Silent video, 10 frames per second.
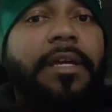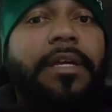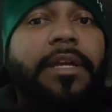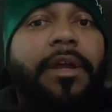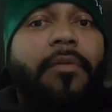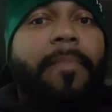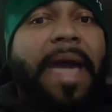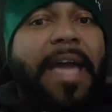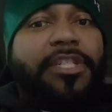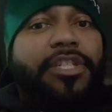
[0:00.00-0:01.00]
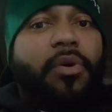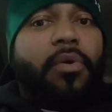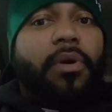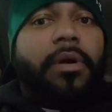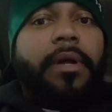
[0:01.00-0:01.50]
you know, matched
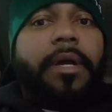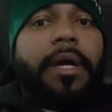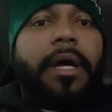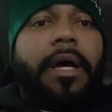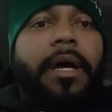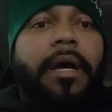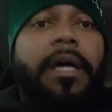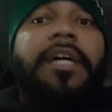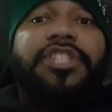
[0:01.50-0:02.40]
or uh,